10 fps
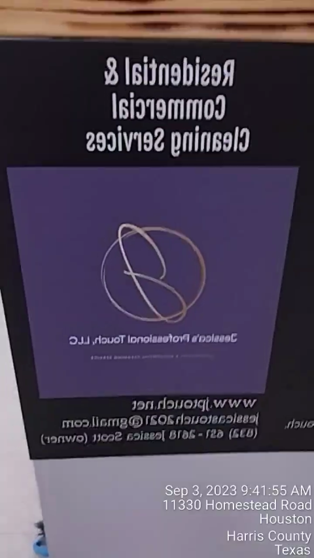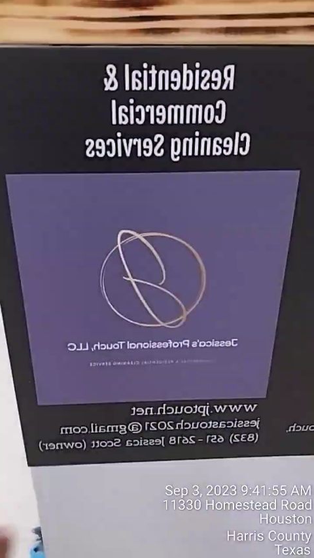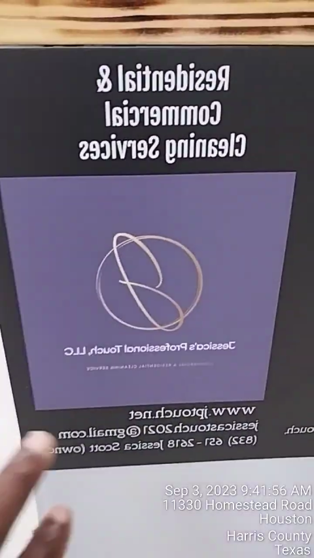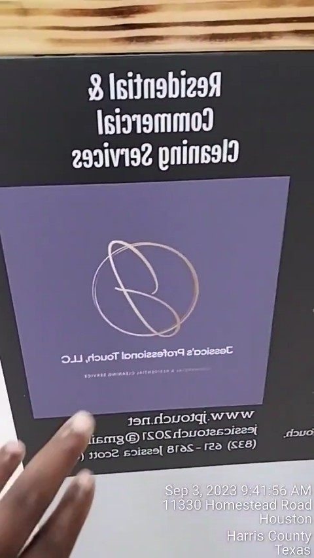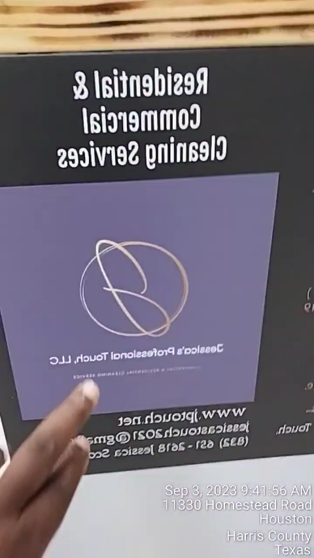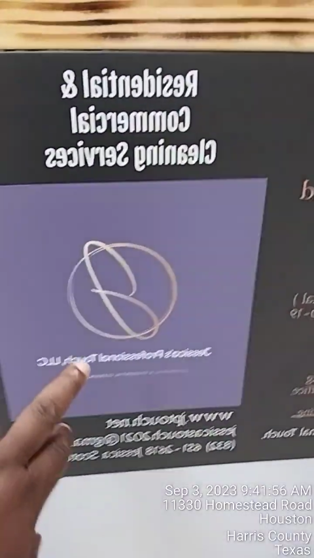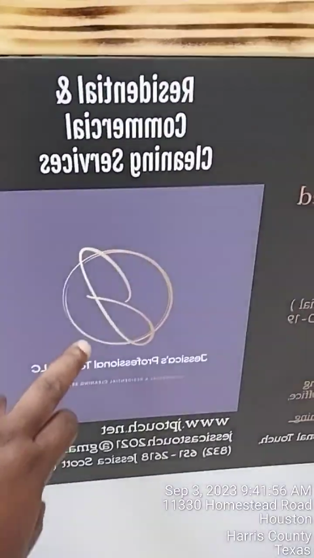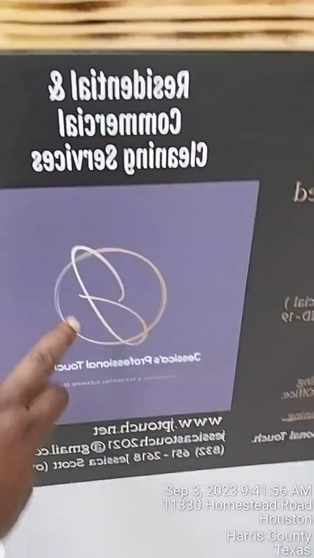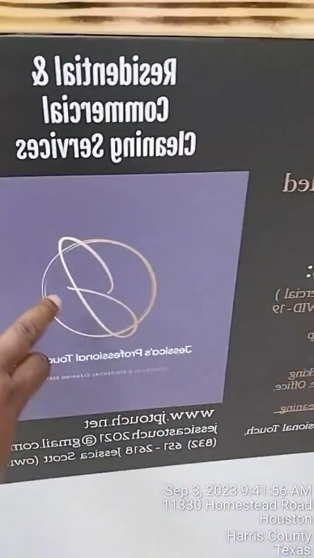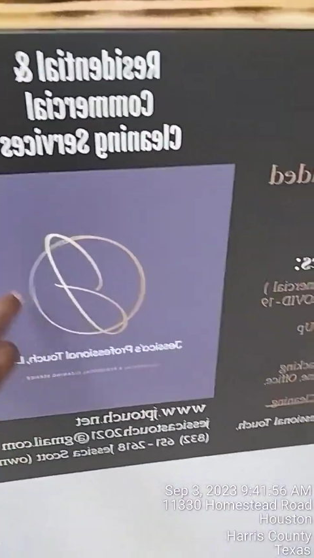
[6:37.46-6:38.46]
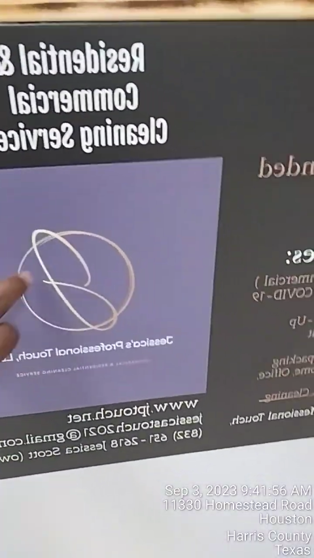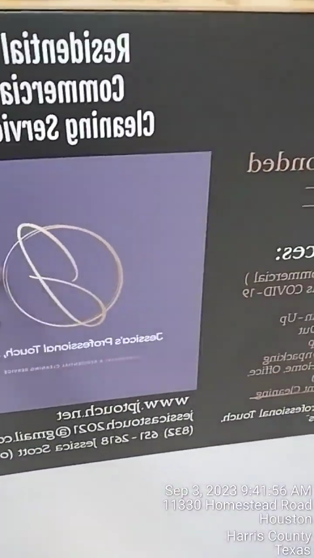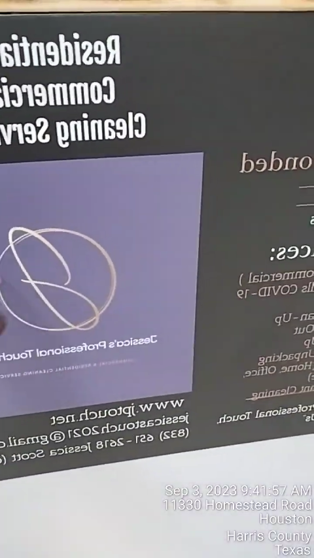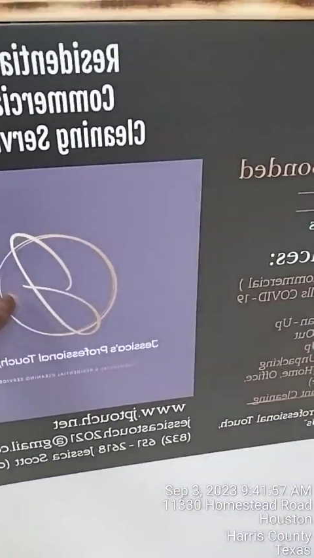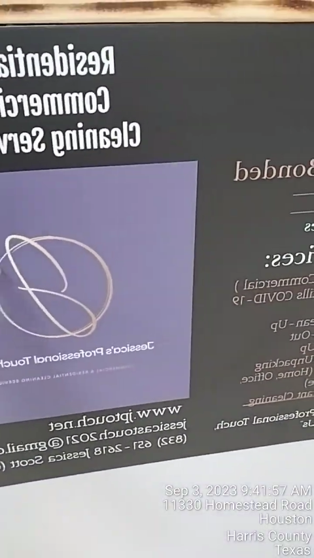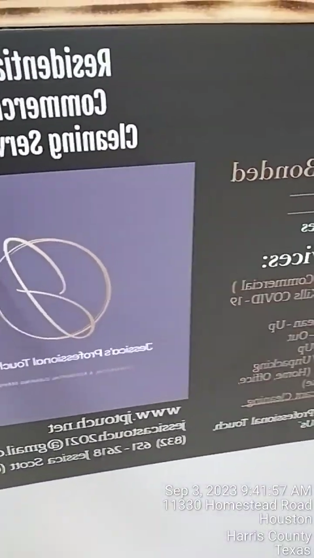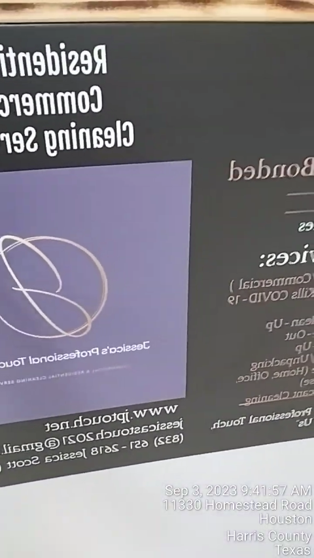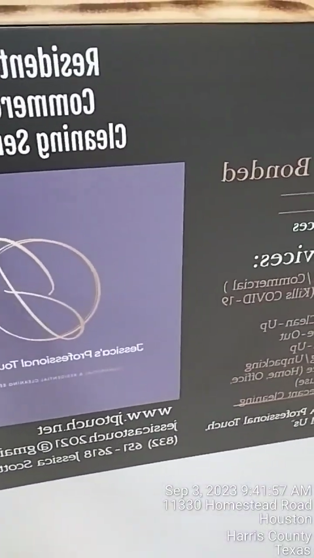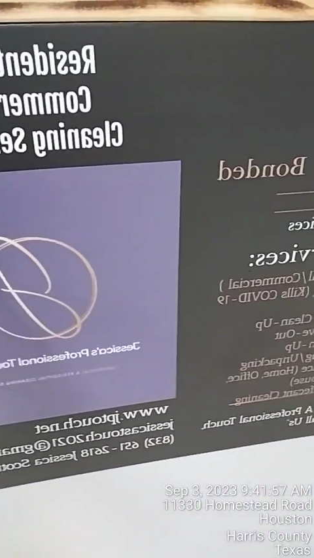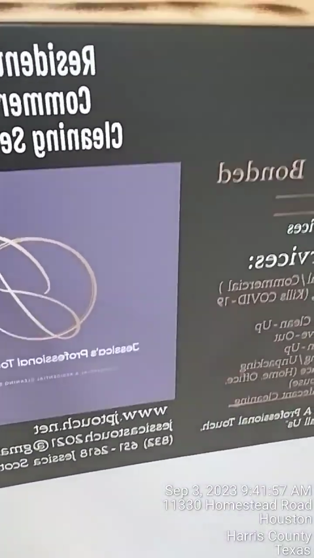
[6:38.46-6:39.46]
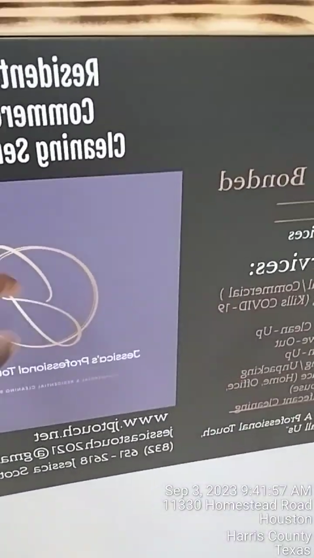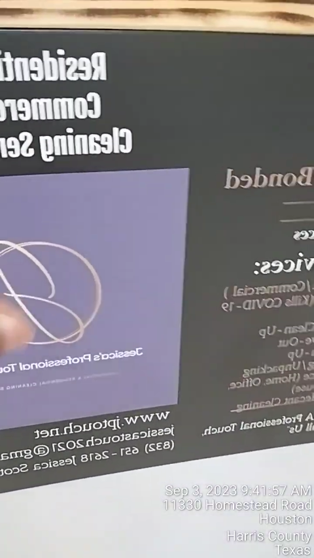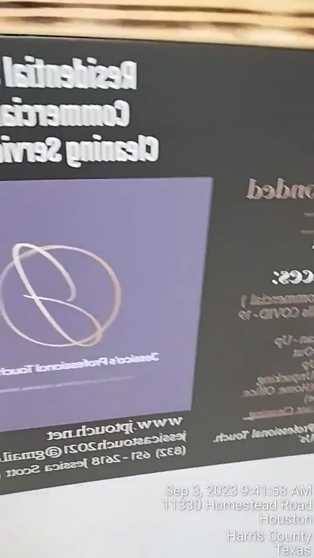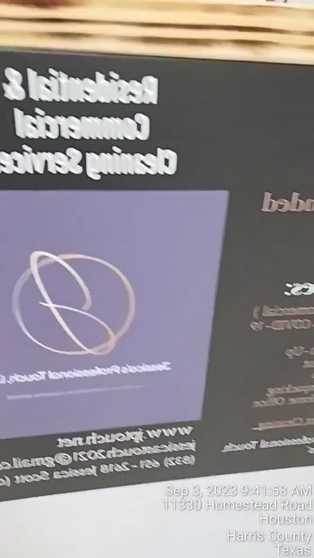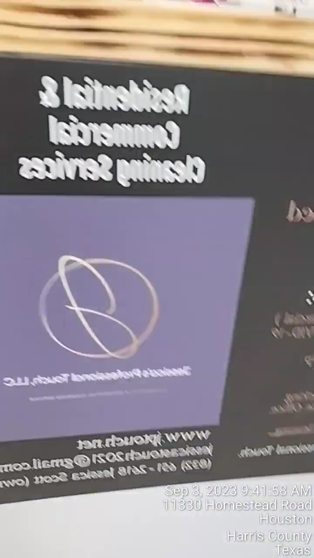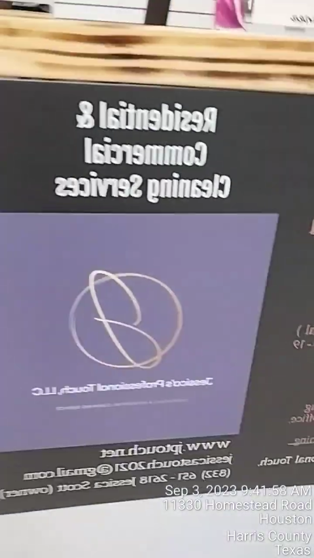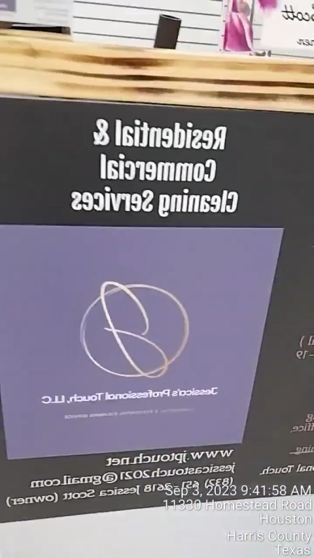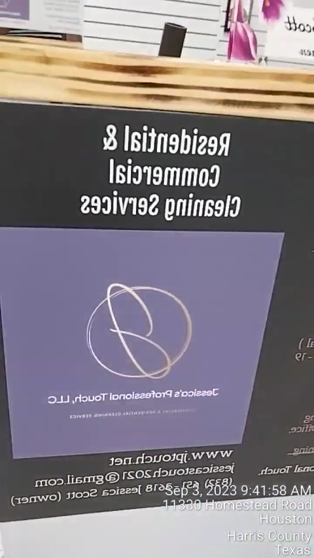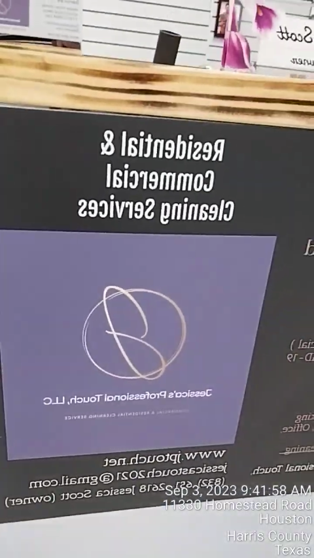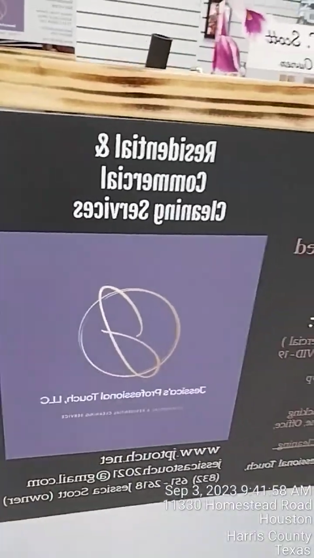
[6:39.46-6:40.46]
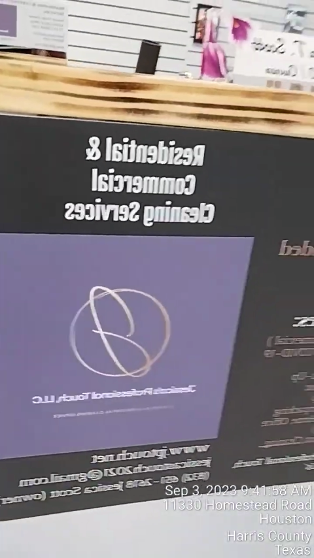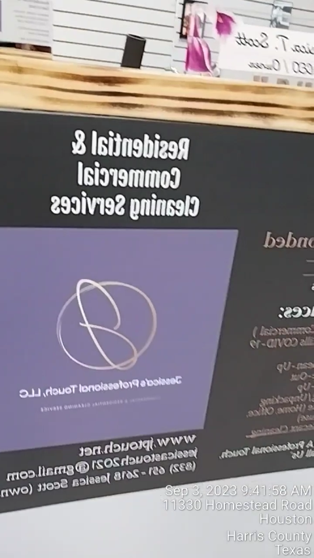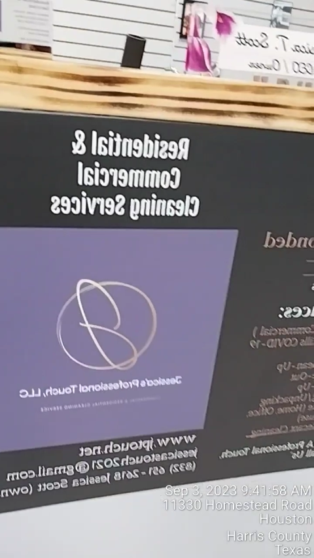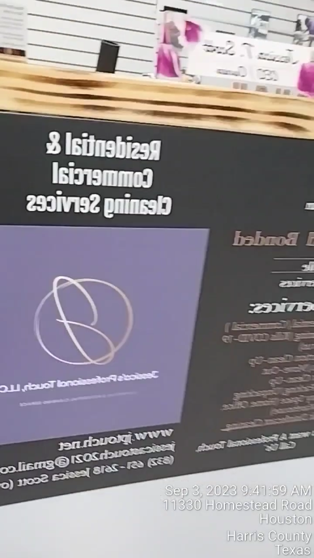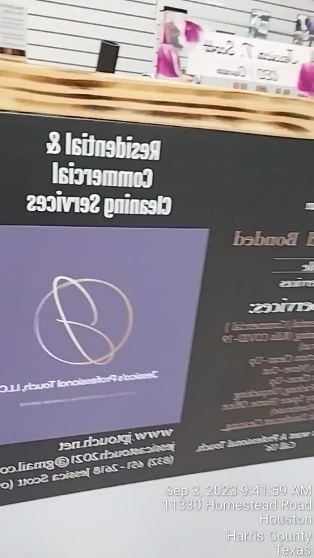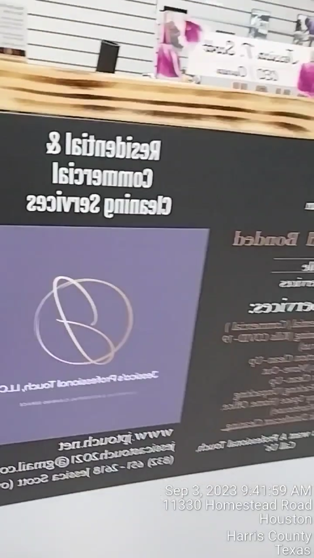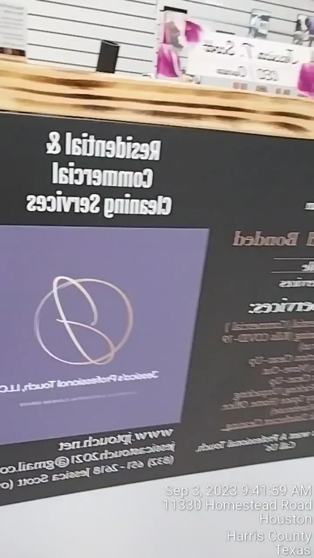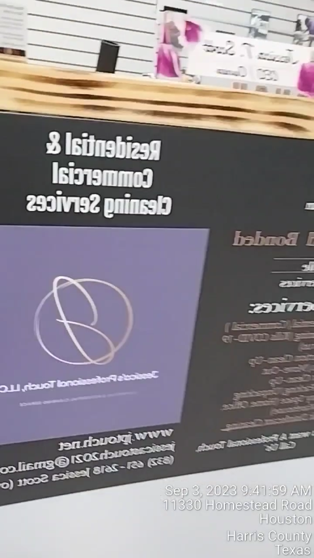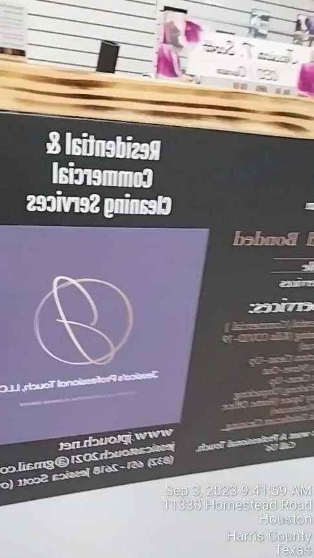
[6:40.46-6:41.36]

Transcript: Nobody's mouth can be seen.